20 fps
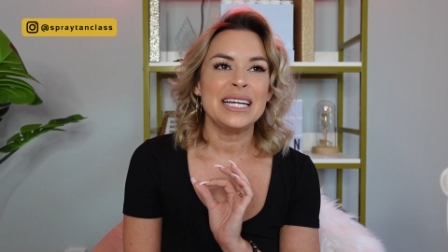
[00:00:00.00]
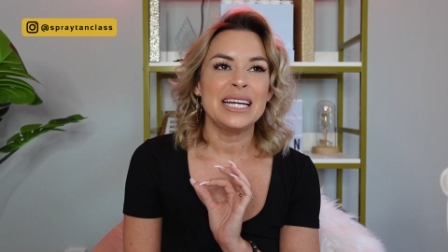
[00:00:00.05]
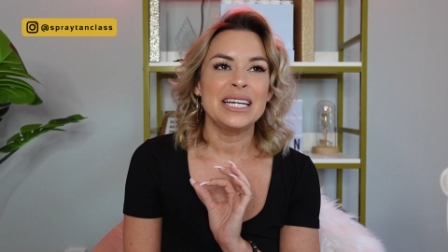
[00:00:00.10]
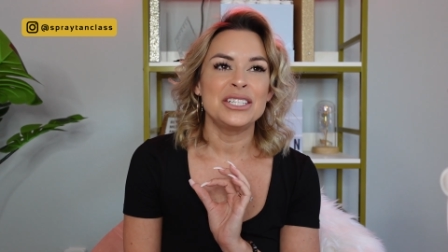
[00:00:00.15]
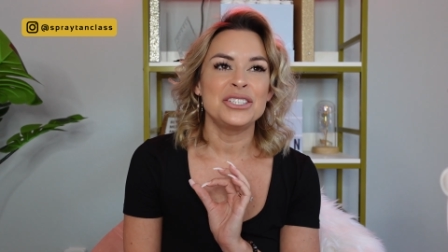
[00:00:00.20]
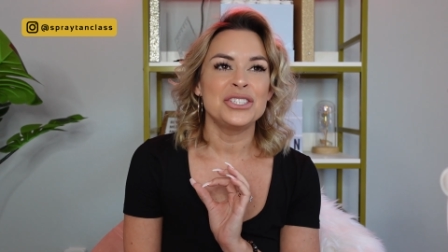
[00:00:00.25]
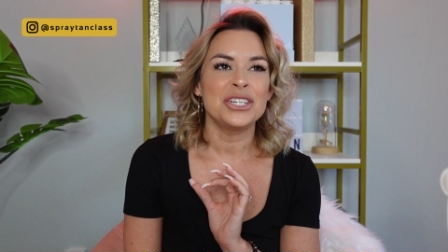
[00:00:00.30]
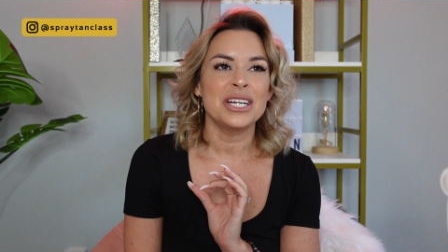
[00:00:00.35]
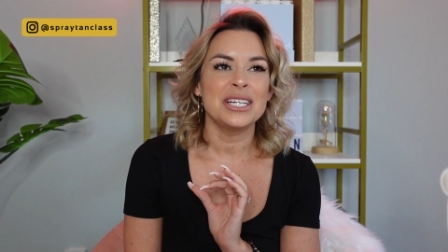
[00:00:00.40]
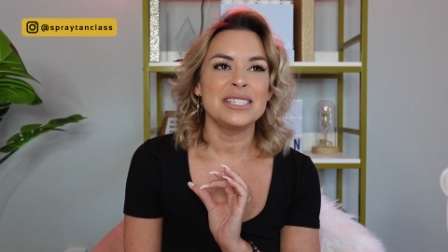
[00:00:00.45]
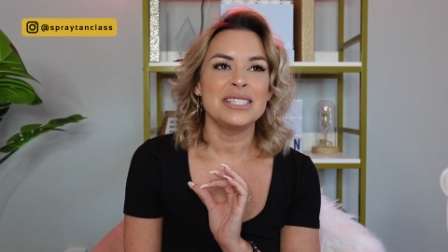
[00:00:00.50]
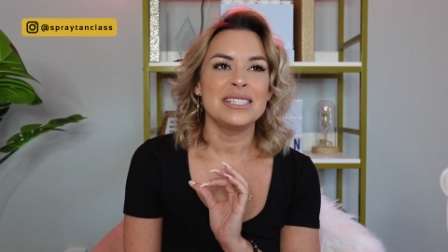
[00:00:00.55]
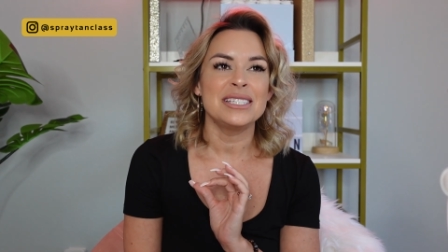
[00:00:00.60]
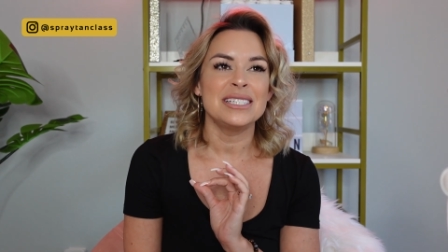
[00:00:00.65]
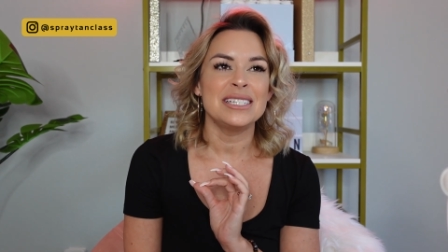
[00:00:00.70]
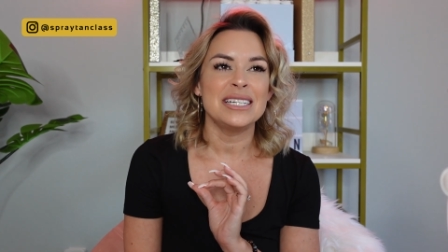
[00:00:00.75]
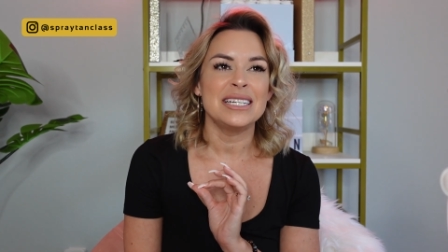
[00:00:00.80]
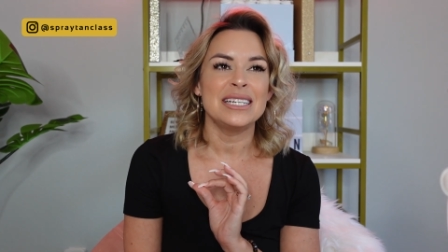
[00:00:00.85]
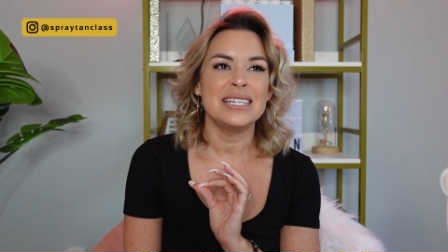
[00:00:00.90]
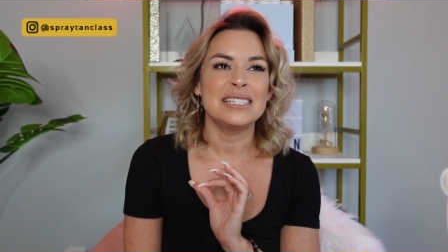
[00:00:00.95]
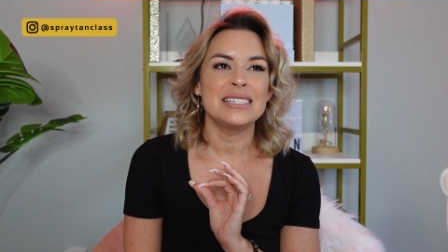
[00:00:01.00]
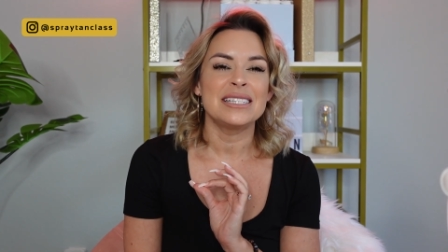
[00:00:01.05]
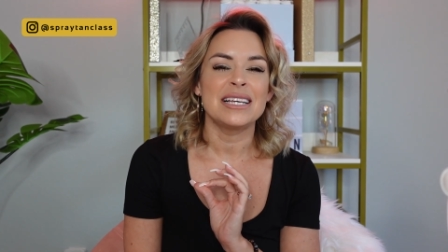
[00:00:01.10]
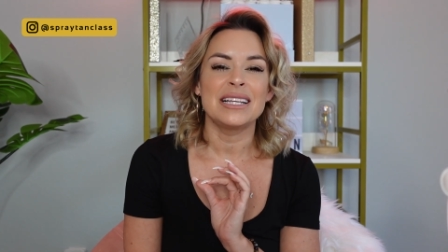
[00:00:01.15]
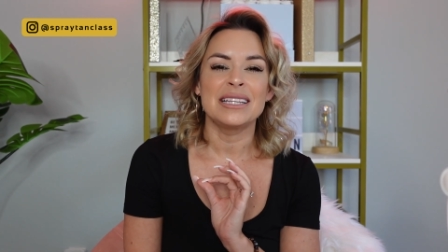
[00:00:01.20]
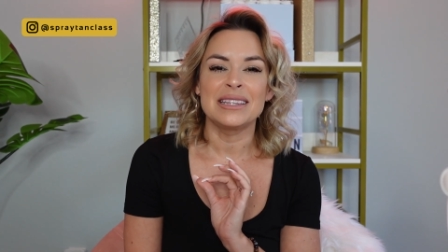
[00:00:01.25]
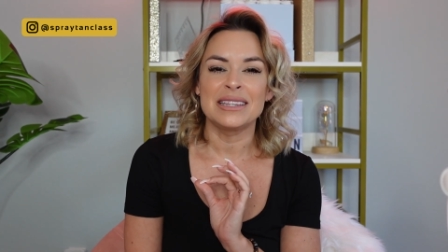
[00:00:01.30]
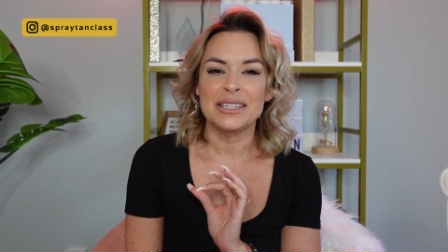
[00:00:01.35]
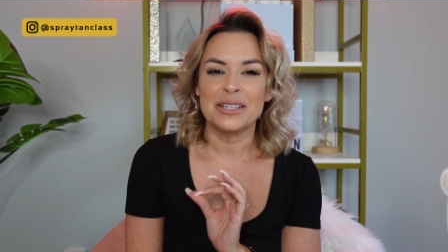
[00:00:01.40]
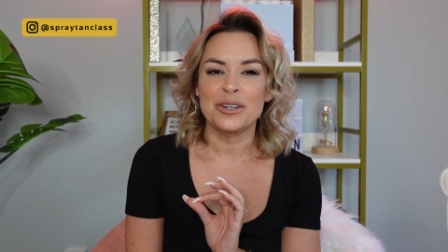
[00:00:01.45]
it just is a
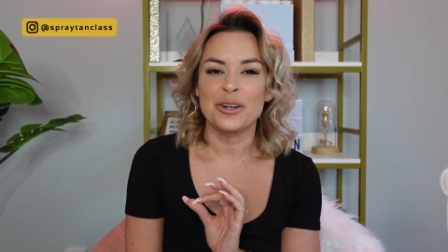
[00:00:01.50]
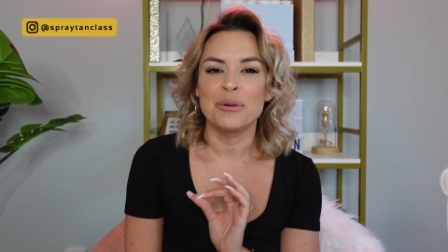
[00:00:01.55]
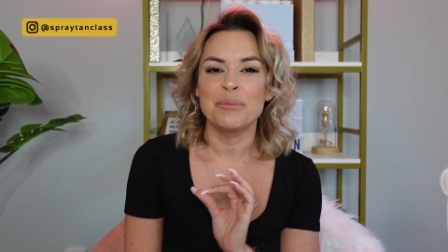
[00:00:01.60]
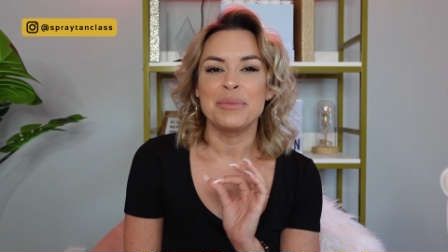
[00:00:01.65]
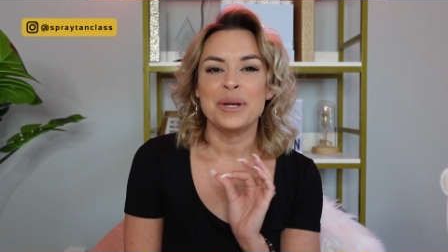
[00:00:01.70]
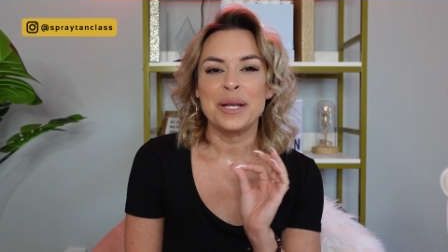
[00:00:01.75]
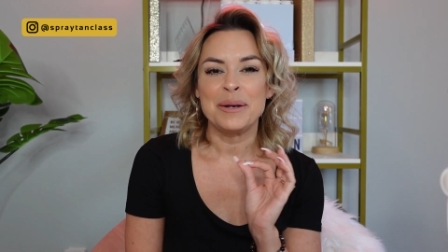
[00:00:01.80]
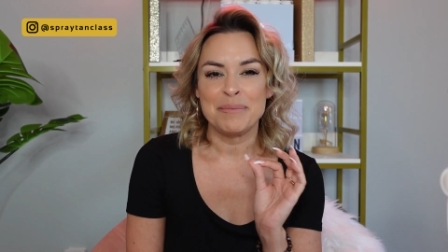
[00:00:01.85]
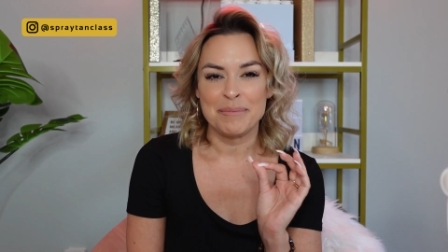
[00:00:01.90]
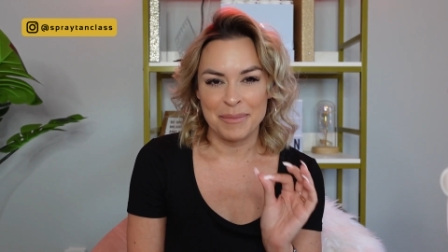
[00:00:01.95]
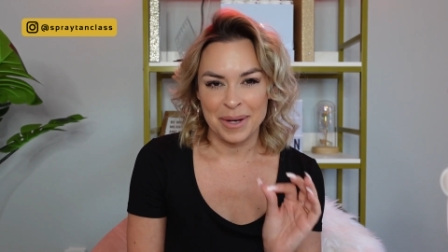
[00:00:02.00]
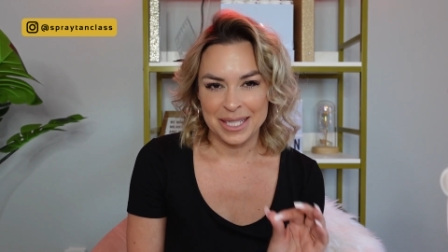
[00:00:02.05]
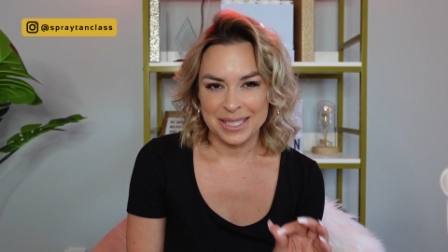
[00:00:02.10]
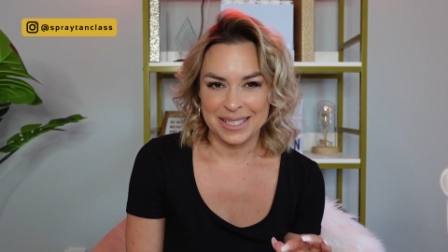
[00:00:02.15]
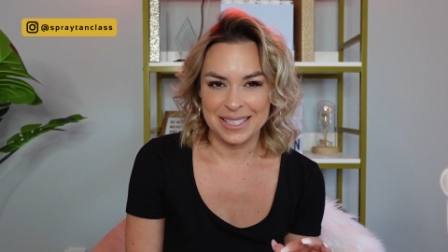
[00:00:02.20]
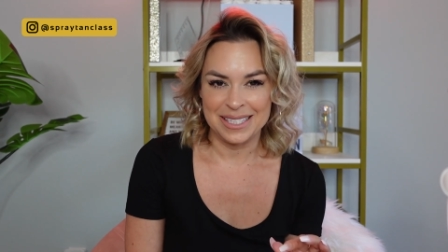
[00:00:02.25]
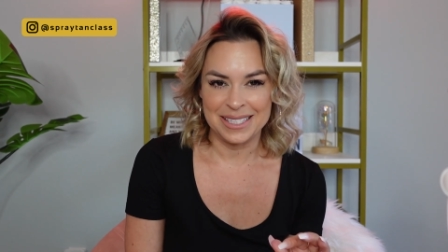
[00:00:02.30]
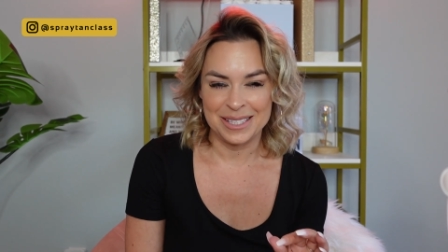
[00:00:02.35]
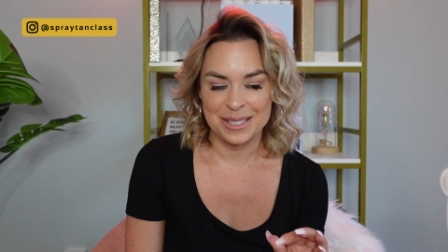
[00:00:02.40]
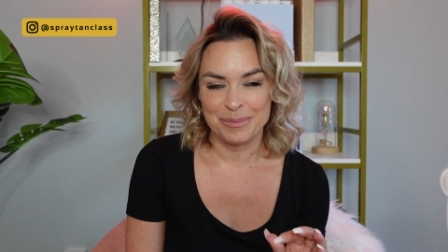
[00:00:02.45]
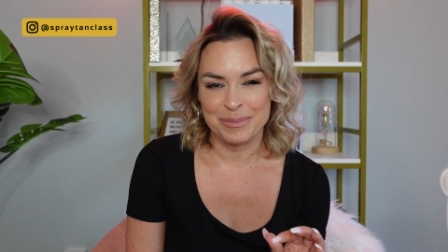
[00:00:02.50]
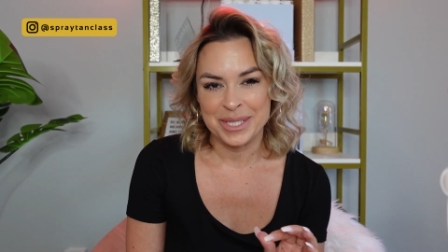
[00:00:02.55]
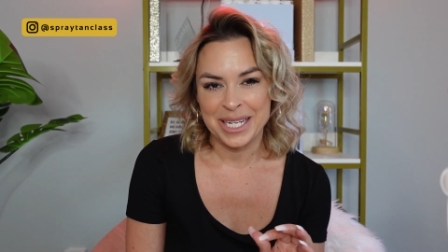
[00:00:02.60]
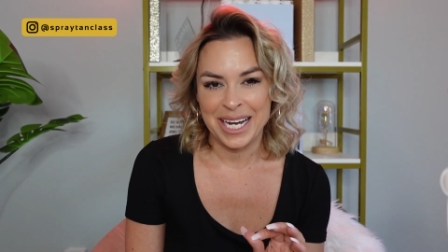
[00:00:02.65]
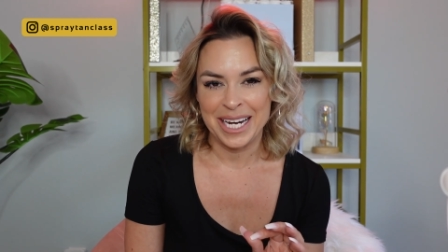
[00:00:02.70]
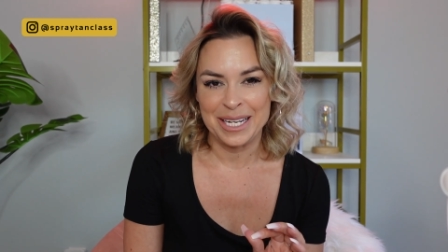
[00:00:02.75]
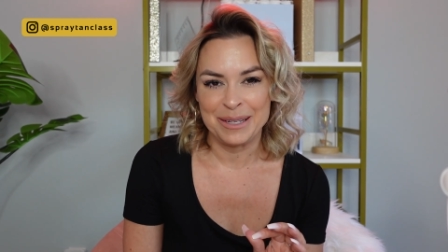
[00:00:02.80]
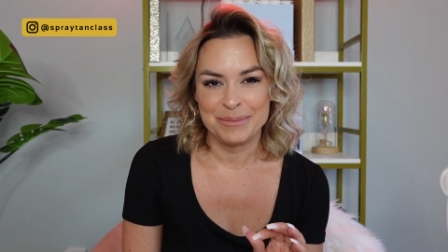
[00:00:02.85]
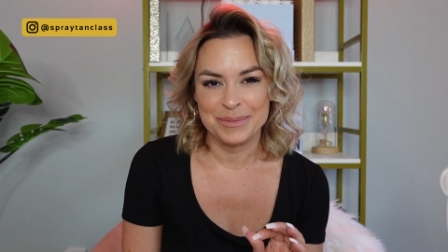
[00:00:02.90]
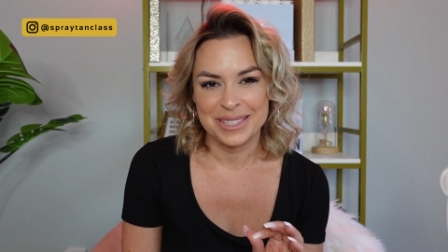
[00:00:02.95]
little bit messy
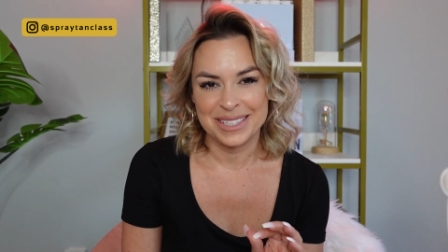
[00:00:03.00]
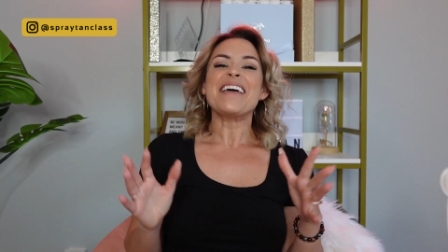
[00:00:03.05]
sometimes.